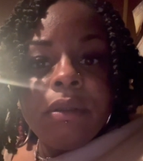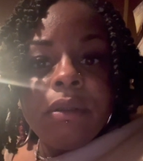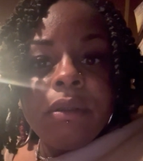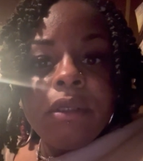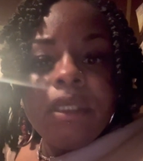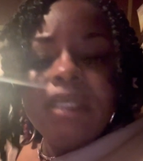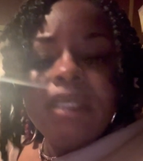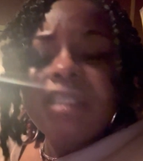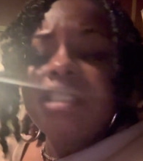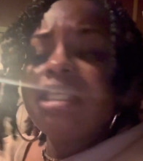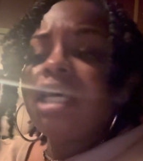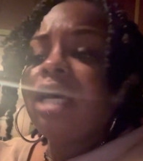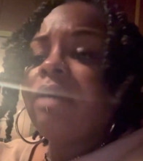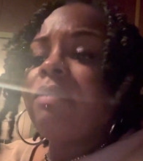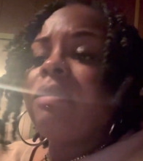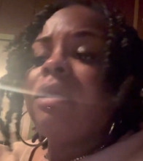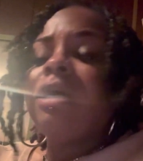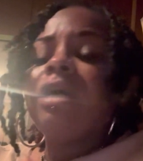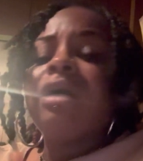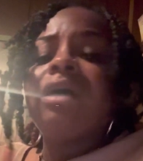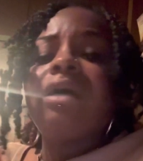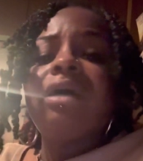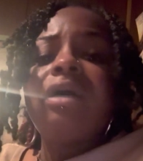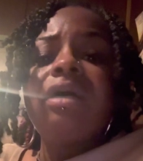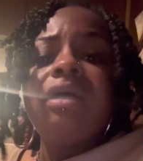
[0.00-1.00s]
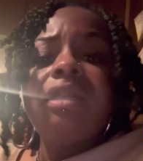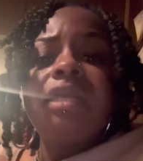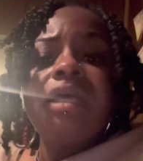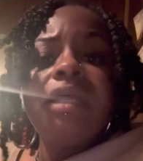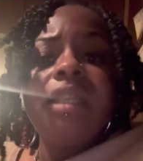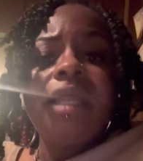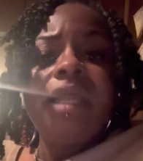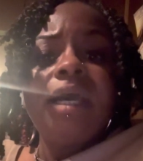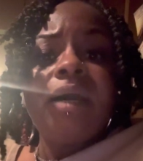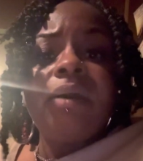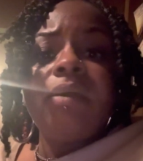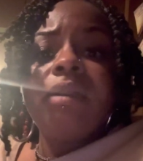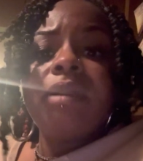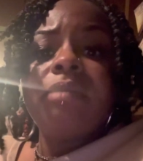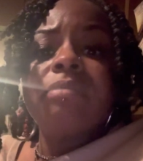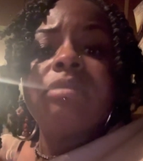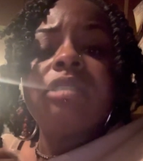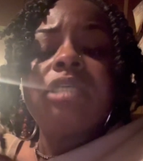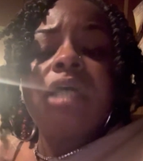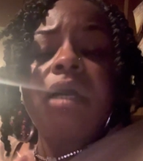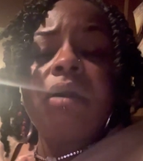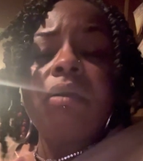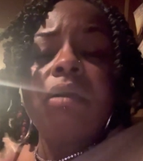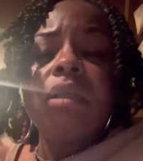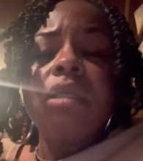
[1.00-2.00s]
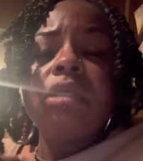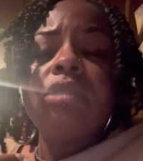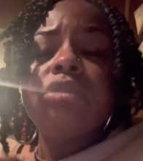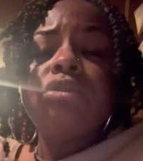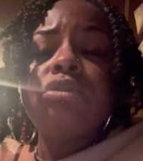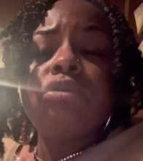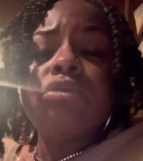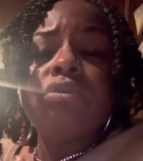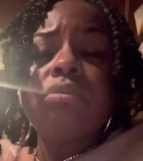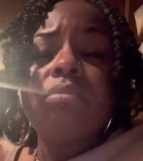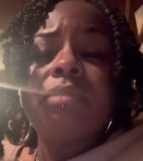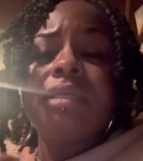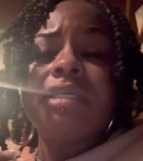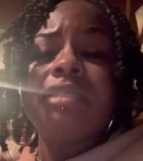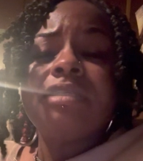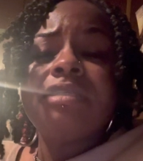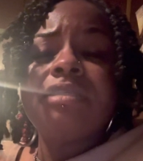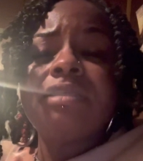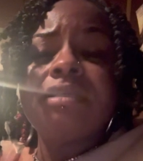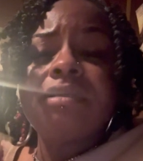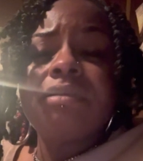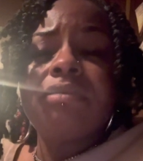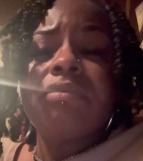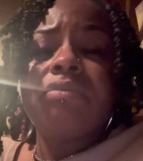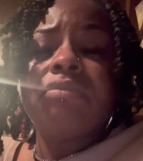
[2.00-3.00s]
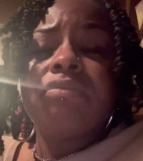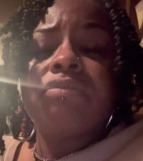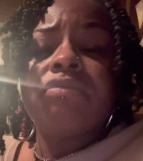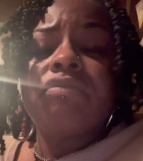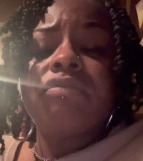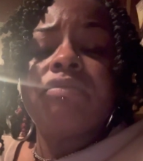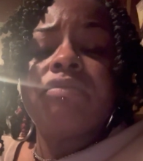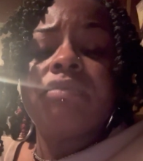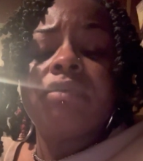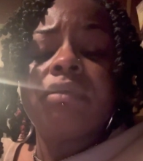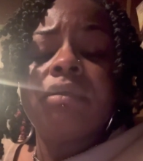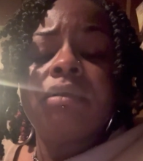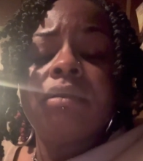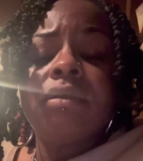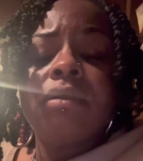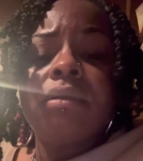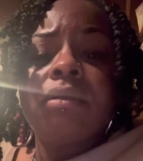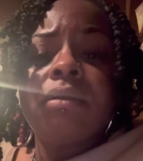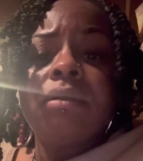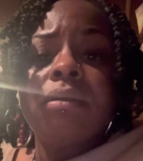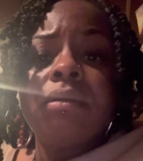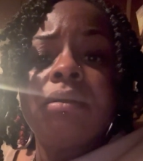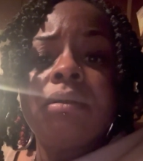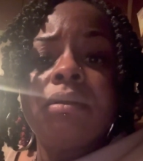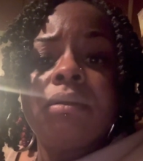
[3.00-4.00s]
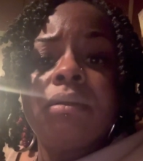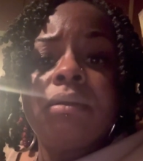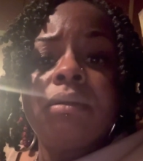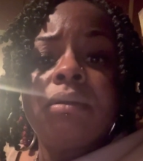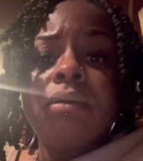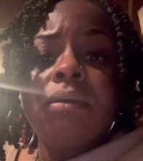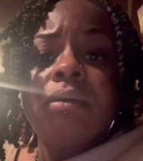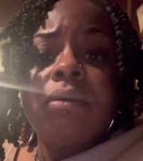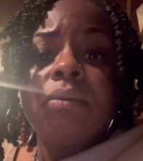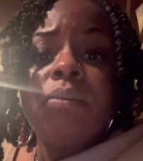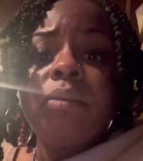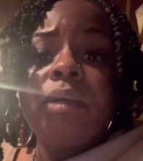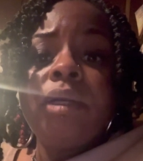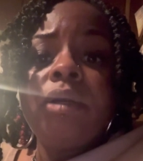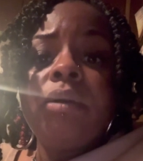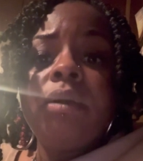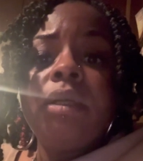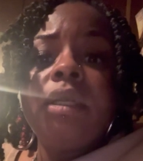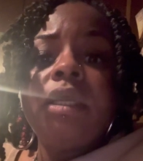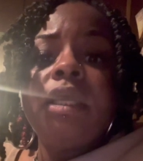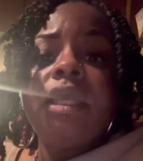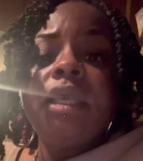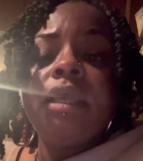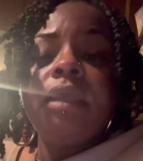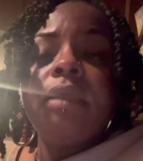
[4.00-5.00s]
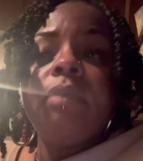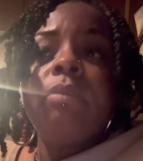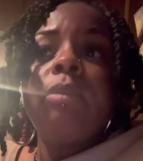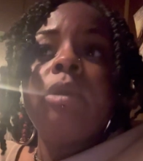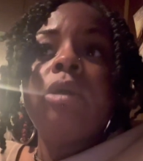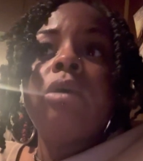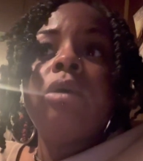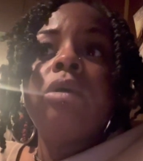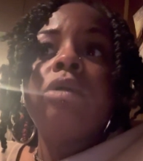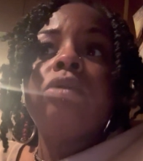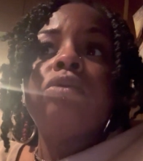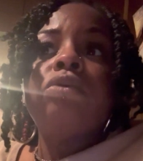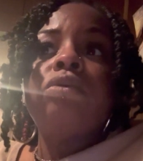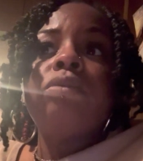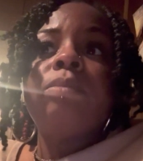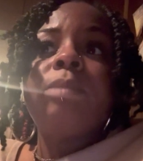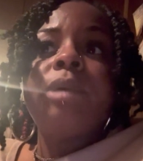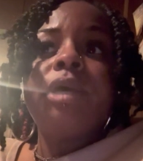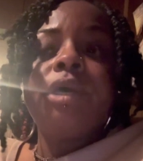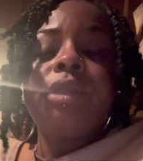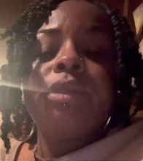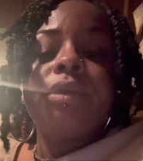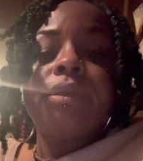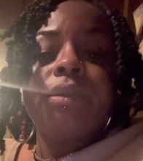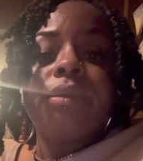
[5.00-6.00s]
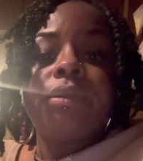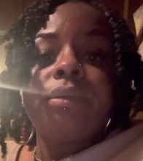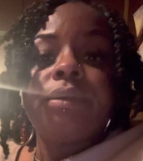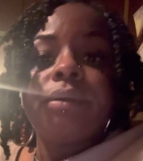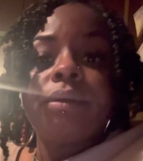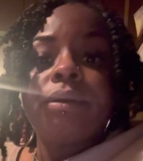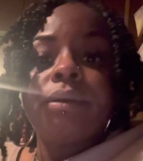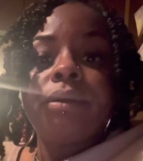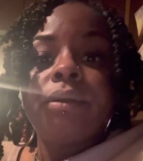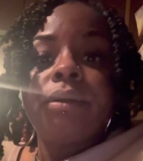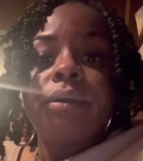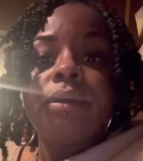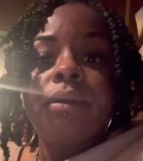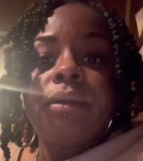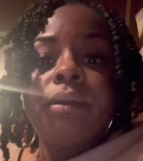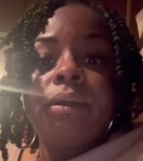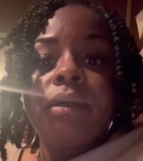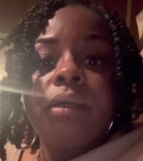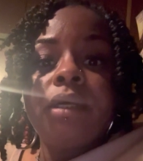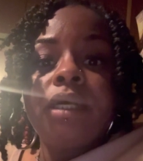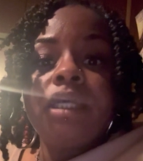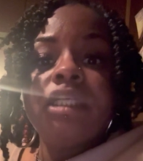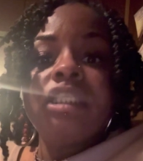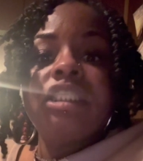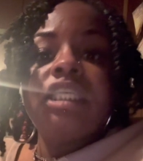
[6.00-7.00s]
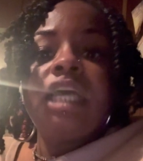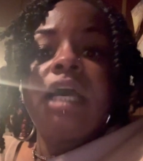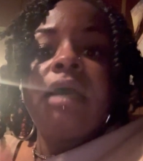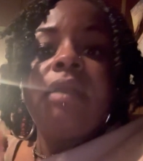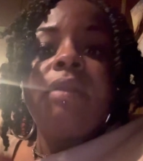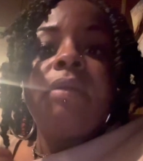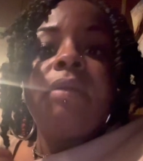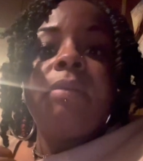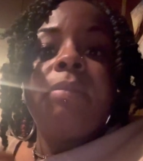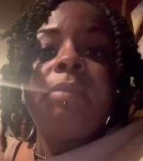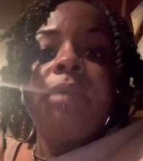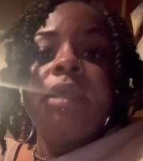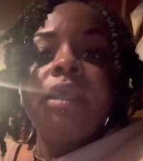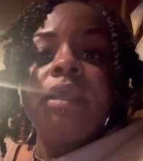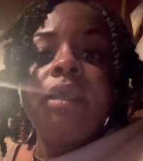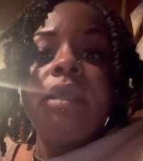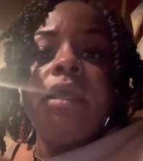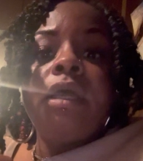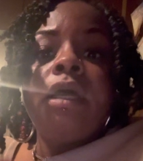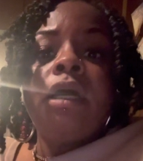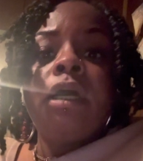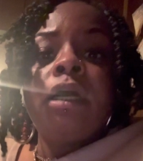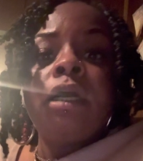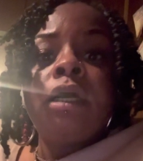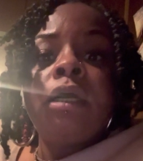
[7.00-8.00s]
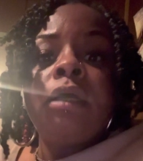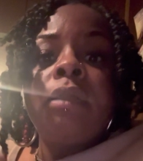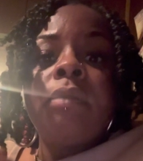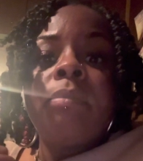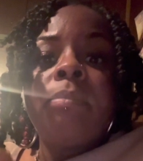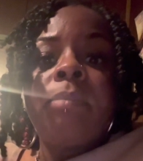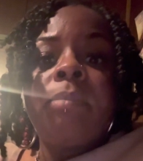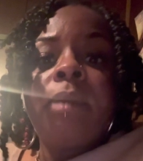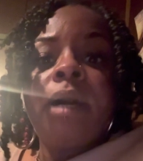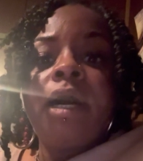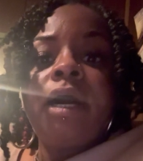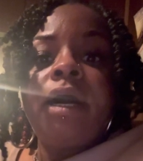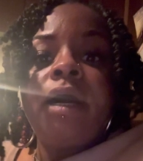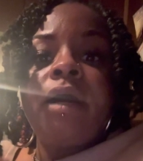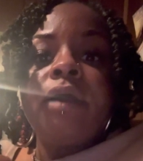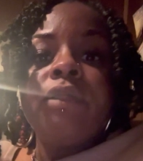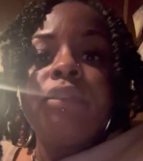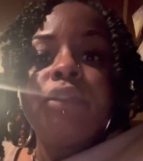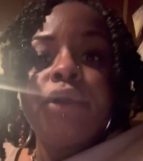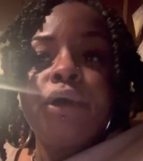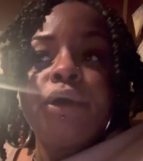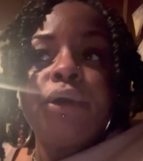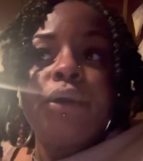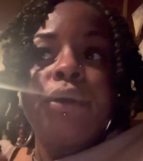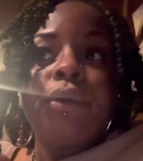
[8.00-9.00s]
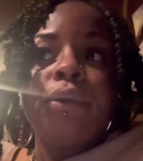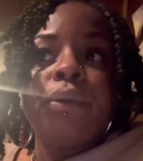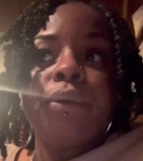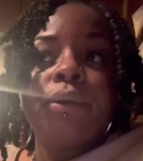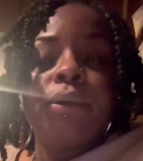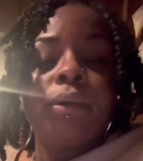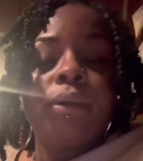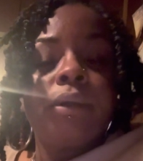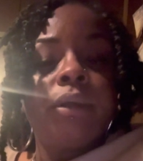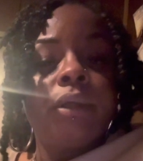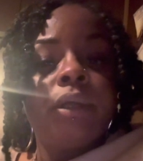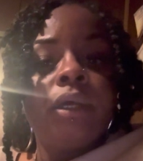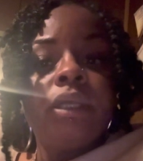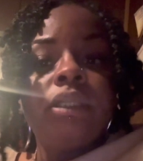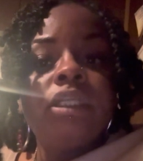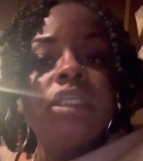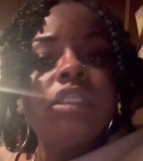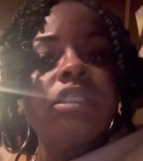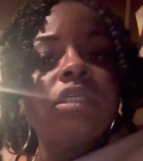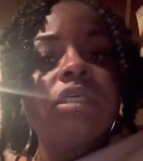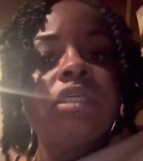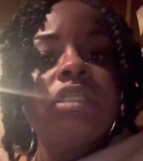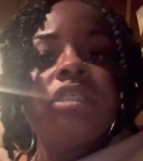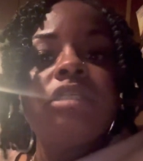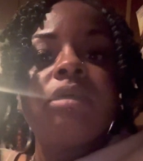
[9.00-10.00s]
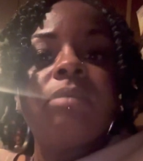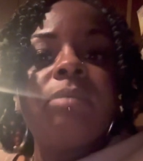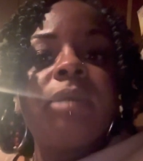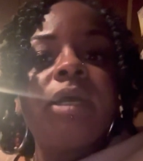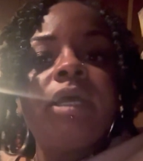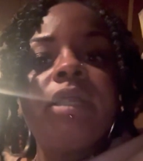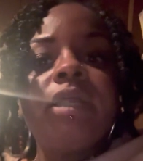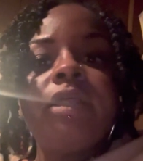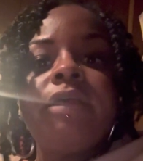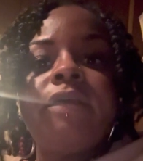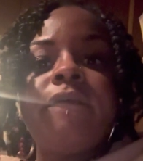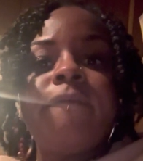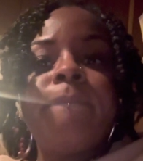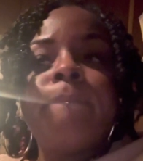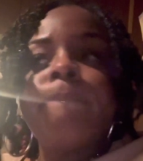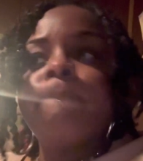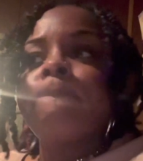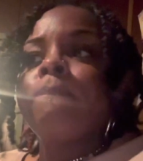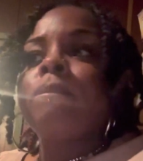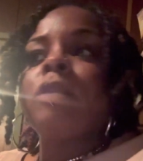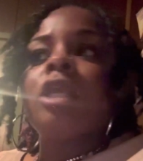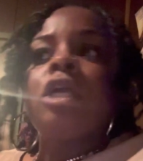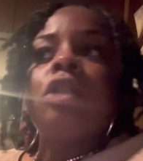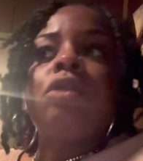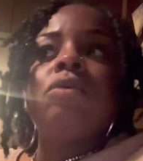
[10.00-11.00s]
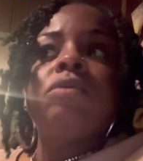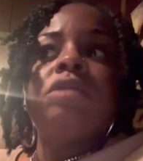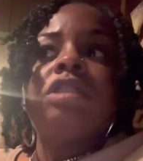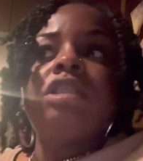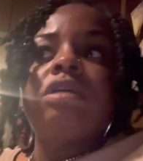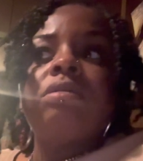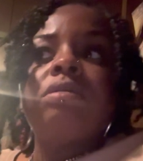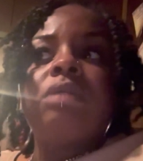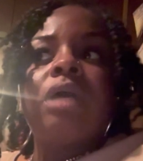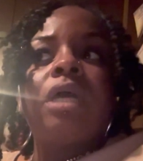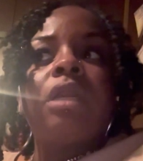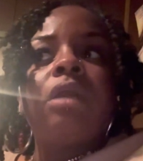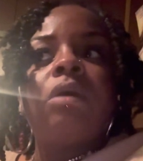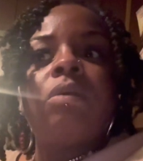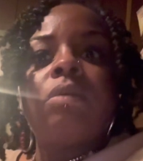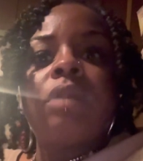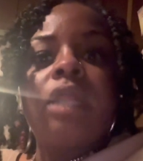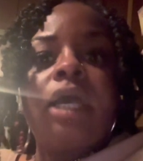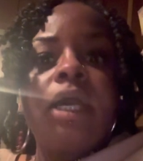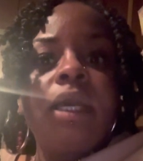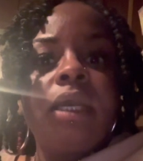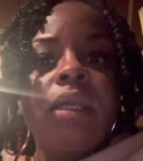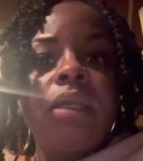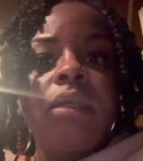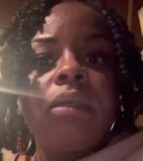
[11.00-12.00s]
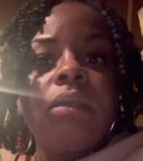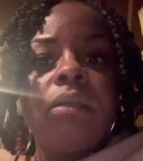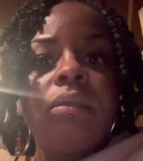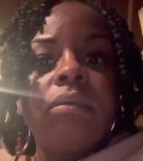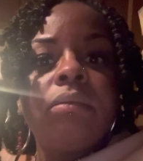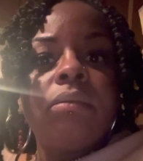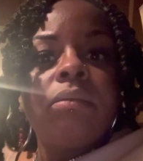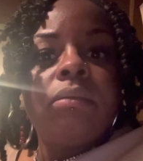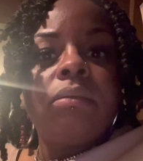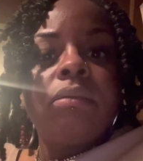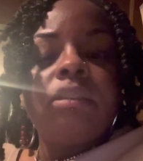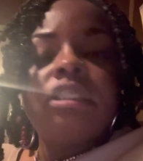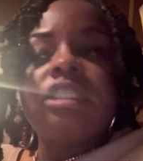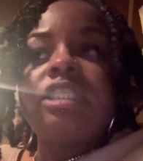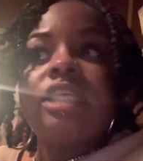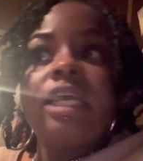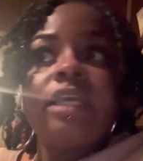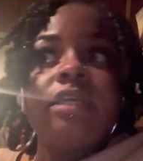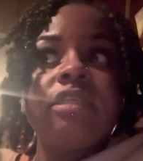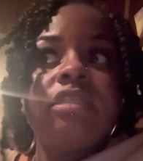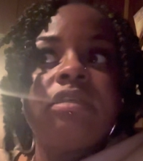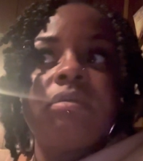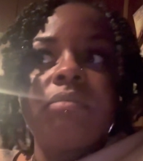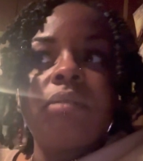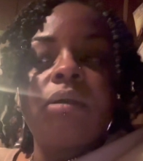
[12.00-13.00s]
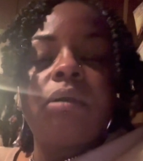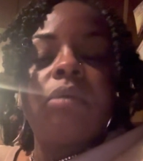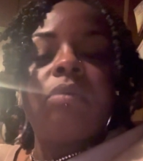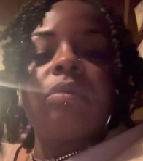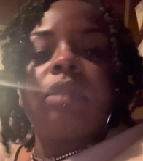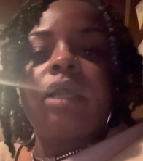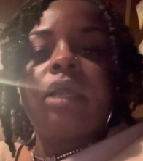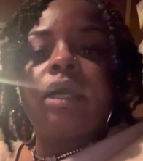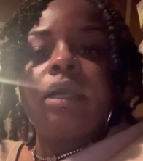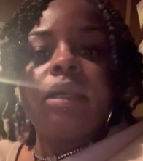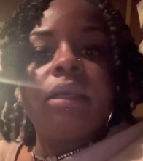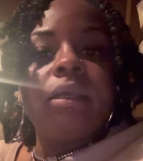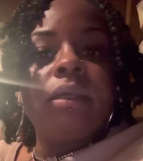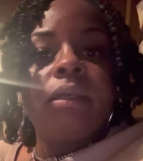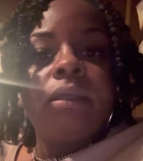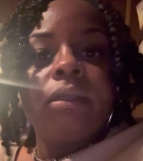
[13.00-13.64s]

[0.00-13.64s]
It's time to cut that out. And I'm talking to myself. We're going to get, we're going to do better. It's time to be unbothered. Just because somebody do something I don't like, say something I don't like,